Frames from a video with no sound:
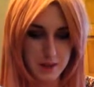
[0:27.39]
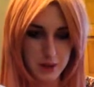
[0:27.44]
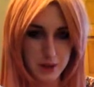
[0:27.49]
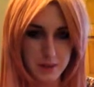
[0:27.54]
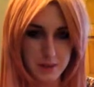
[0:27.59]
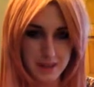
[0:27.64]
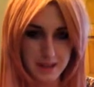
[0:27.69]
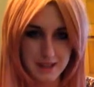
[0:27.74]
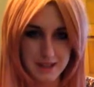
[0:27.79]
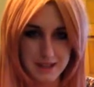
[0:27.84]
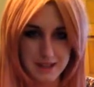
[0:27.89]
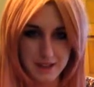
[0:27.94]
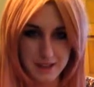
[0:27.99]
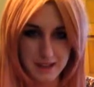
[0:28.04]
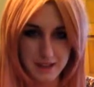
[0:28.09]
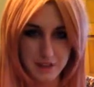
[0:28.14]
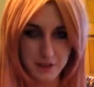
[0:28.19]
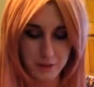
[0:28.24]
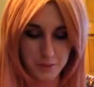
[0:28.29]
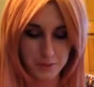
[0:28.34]
her back
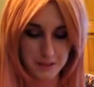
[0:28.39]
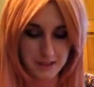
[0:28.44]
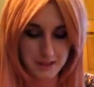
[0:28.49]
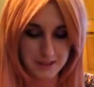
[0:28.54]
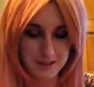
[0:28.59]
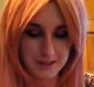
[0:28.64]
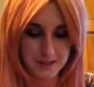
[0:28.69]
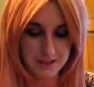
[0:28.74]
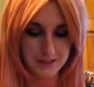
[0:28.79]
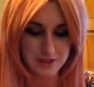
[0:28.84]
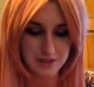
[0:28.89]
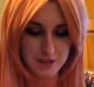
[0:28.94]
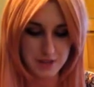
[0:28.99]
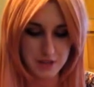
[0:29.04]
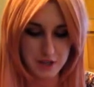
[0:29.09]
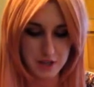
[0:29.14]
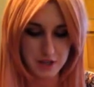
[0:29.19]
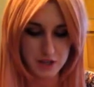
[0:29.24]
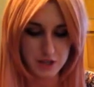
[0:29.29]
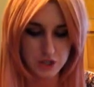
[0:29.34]
together because
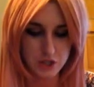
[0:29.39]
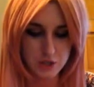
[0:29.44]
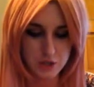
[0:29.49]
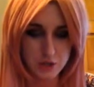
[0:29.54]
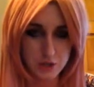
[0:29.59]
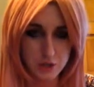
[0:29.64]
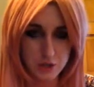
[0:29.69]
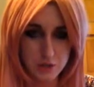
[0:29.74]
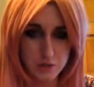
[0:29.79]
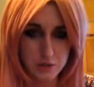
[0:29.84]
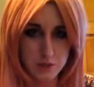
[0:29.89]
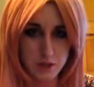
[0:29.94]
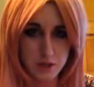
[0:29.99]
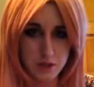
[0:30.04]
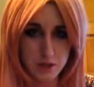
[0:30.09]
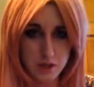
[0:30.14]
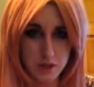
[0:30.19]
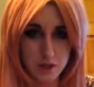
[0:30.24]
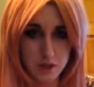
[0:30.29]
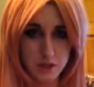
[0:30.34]
she broke a
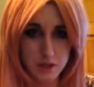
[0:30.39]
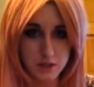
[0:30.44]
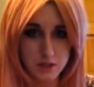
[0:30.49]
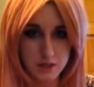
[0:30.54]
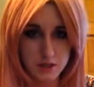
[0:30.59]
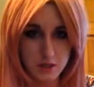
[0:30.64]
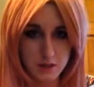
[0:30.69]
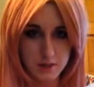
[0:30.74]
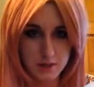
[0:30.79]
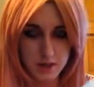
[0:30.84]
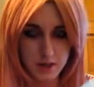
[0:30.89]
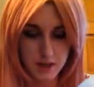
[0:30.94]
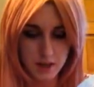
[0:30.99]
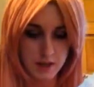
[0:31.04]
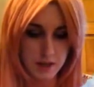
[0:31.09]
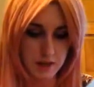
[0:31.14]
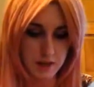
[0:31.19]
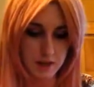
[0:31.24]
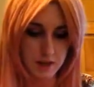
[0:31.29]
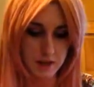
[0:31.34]
wing the last time
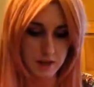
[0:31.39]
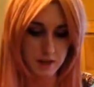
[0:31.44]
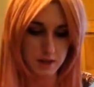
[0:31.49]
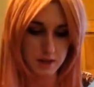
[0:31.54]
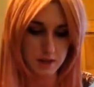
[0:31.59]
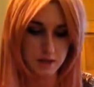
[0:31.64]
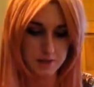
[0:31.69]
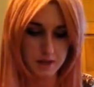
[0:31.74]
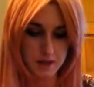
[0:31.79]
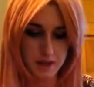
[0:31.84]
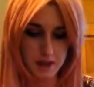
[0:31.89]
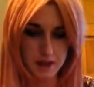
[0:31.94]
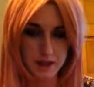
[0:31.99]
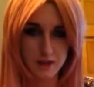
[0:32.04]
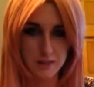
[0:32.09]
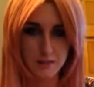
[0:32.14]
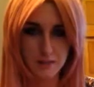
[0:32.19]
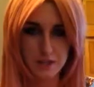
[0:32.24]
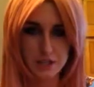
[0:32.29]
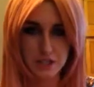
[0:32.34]
I uh, cosplayed
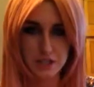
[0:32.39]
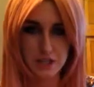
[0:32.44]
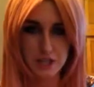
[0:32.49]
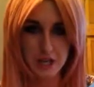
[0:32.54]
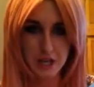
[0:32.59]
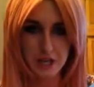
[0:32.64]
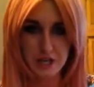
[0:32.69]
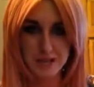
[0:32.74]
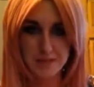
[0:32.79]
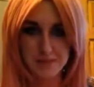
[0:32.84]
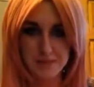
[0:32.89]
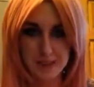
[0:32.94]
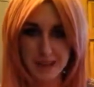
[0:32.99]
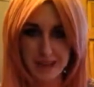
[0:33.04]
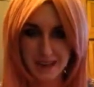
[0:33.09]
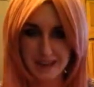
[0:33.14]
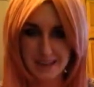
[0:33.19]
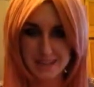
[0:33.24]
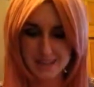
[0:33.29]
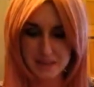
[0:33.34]
when she got
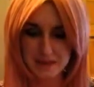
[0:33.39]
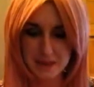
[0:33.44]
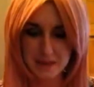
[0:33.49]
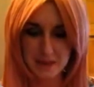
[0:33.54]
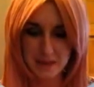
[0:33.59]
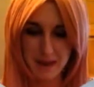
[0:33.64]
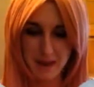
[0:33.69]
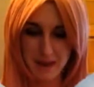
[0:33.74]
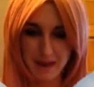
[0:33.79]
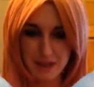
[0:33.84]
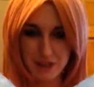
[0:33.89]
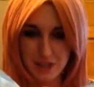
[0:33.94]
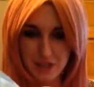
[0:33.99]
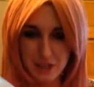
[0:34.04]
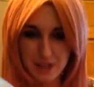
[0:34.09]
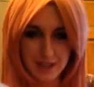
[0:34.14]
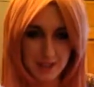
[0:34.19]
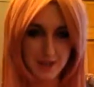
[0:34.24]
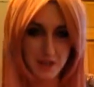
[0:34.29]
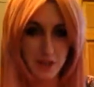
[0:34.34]
back into my
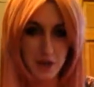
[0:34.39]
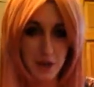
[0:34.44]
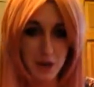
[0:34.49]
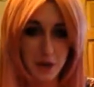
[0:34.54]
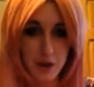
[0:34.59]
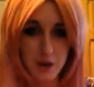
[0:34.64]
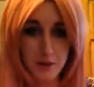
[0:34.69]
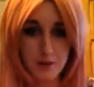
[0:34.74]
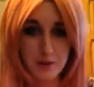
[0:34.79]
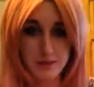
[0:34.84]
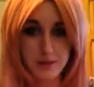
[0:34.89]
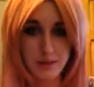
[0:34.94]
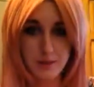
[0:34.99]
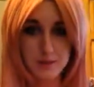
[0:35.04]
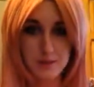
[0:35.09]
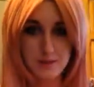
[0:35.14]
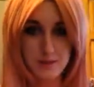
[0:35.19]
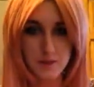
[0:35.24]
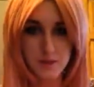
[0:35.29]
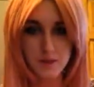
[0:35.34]
packaging. Oh, and it
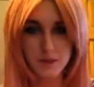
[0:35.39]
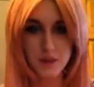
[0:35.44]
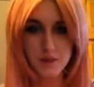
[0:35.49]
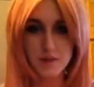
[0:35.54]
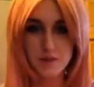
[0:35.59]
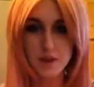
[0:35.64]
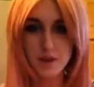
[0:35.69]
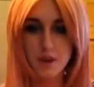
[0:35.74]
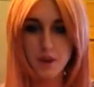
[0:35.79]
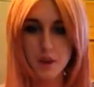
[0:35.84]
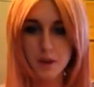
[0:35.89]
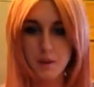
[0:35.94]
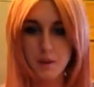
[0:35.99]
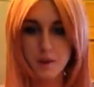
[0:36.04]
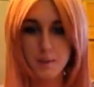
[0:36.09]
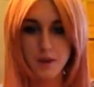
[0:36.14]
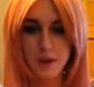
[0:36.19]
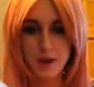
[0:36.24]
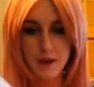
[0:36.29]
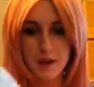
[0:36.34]
keeps falling off.
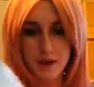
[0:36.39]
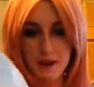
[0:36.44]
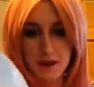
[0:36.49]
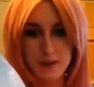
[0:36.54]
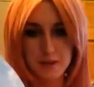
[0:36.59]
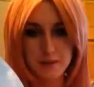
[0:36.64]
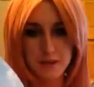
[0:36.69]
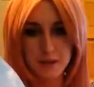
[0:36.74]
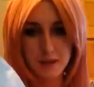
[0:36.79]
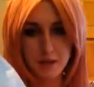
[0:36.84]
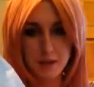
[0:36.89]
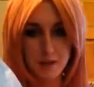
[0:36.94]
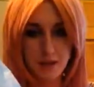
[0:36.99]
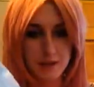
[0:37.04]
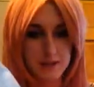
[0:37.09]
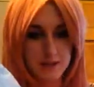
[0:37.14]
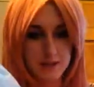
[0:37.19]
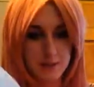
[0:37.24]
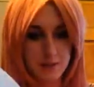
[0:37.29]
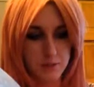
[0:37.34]
But um,
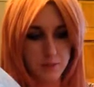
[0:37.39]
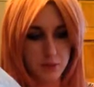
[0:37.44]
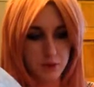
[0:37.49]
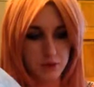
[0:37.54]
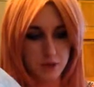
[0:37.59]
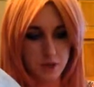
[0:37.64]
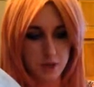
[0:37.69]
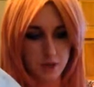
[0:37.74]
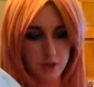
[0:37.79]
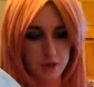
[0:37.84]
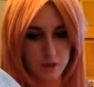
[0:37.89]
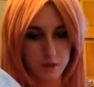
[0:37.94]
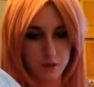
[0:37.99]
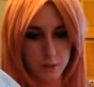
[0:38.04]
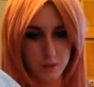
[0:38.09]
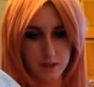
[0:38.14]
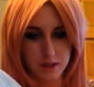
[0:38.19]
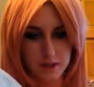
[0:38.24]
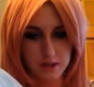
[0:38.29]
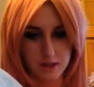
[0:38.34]
anyways, I'm going to hot glue
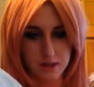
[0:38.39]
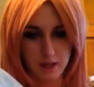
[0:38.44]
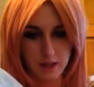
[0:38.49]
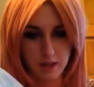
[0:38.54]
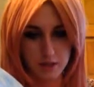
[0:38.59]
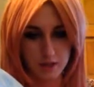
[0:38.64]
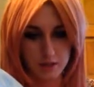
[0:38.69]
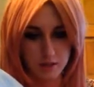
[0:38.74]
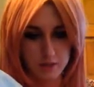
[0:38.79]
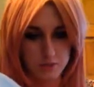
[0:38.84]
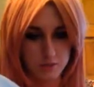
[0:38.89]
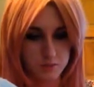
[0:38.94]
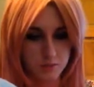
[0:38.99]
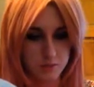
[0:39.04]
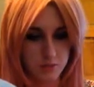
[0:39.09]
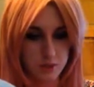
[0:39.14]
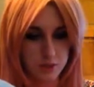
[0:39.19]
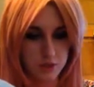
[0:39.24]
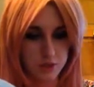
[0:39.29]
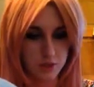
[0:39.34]
her back together
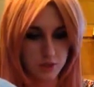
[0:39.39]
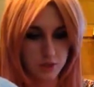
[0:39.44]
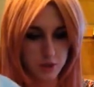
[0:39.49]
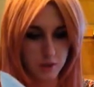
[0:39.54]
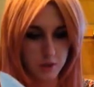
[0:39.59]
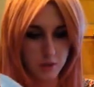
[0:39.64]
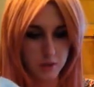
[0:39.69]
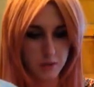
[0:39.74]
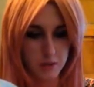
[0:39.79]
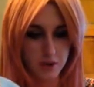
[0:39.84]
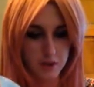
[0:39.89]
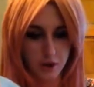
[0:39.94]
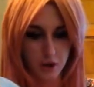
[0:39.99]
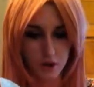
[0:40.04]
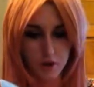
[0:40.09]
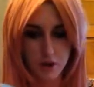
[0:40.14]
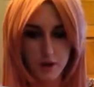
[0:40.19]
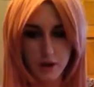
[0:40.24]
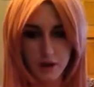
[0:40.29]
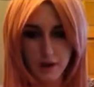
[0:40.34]
and show you how I made
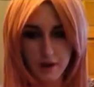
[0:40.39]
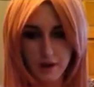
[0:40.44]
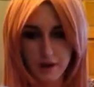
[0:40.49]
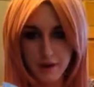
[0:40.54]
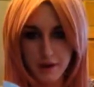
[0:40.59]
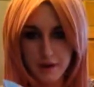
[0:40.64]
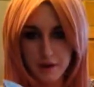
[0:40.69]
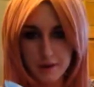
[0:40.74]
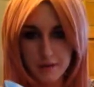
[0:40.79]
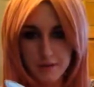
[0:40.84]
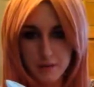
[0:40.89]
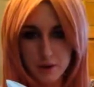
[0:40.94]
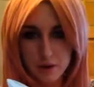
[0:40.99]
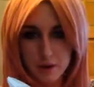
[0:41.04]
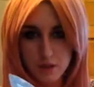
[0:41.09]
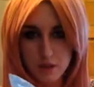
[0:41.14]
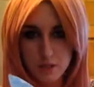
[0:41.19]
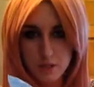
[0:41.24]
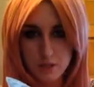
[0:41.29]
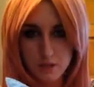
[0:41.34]
her. Um,
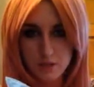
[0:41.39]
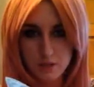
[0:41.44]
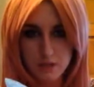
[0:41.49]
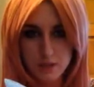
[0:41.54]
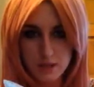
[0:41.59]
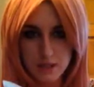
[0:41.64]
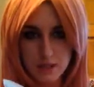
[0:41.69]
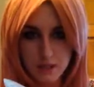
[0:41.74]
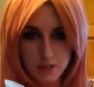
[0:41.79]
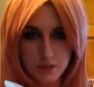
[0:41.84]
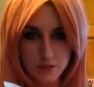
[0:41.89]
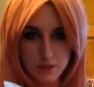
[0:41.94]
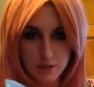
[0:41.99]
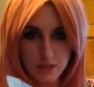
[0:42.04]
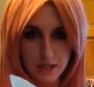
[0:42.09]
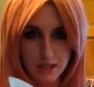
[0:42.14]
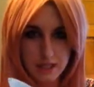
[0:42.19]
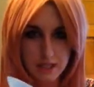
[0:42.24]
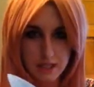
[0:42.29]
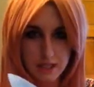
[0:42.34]
all I did was take
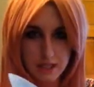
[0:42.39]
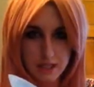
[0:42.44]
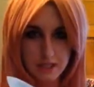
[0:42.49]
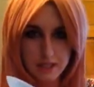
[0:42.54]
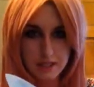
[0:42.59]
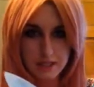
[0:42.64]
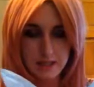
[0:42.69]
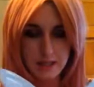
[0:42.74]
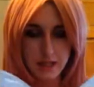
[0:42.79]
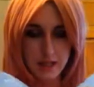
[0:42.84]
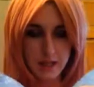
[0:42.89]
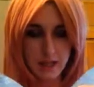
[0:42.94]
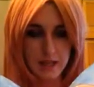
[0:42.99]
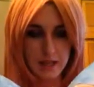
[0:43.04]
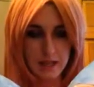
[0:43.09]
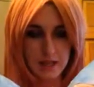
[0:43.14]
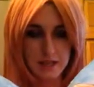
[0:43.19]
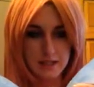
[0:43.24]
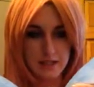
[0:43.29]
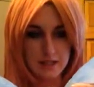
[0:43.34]
Shrinky Dinks
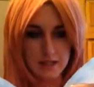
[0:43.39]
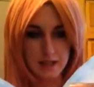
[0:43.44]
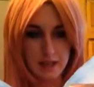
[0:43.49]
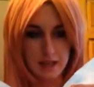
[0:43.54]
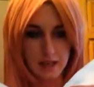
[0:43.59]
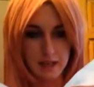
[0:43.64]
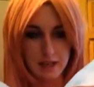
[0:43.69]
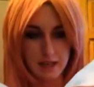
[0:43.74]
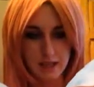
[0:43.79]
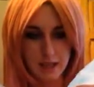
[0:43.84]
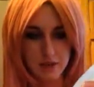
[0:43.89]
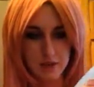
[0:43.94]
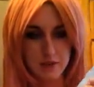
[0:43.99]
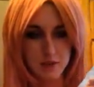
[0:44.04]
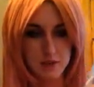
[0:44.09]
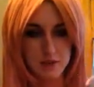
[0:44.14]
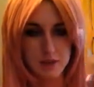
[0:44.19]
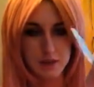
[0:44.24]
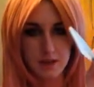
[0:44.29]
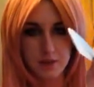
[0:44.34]
and I
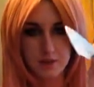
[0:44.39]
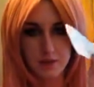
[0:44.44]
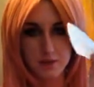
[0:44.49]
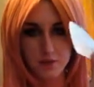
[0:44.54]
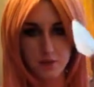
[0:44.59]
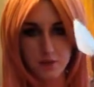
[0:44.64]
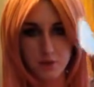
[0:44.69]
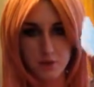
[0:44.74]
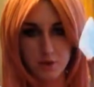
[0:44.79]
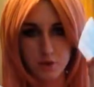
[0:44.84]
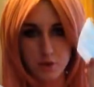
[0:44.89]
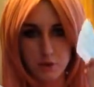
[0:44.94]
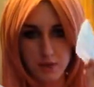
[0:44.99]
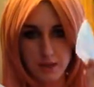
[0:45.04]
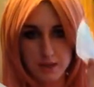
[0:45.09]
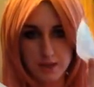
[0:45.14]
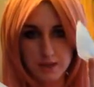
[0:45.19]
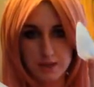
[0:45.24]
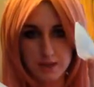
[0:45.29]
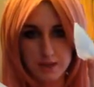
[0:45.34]
colored them for her
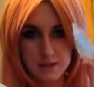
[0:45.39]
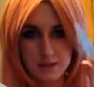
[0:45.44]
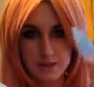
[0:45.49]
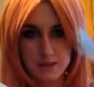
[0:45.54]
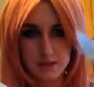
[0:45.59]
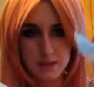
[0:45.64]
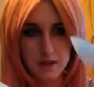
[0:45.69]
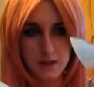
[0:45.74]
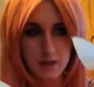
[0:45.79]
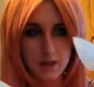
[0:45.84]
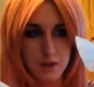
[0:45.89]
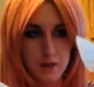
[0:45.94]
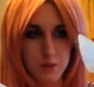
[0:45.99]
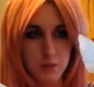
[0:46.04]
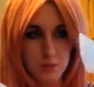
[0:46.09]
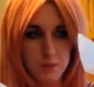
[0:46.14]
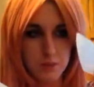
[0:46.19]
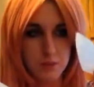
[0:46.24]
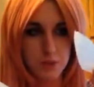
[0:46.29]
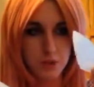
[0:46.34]
wings
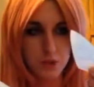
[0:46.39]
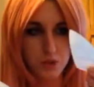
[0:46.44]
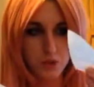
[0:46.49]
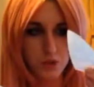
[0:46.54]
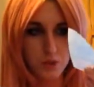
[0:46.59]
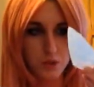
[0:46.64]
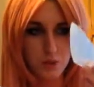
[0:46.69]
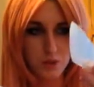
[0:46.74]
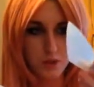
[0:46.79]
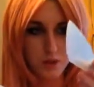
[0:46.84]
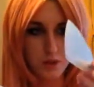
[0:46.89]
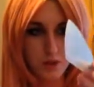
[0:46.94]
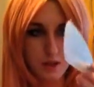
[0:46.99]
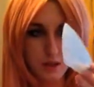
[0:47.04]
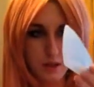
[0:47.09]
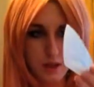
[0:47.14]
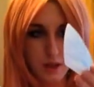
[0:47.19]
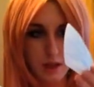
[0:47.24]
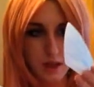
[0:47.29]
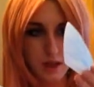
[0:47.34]
with blue.
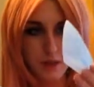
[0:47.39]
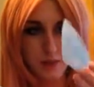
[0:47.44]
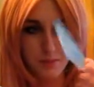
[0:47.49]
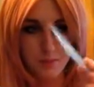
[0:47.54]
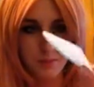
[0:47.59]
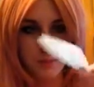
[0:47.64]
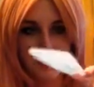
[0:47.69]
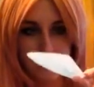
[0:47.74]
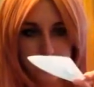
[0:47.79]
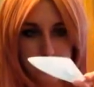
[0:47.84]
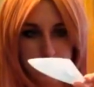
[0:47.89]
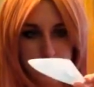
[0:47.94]
Um,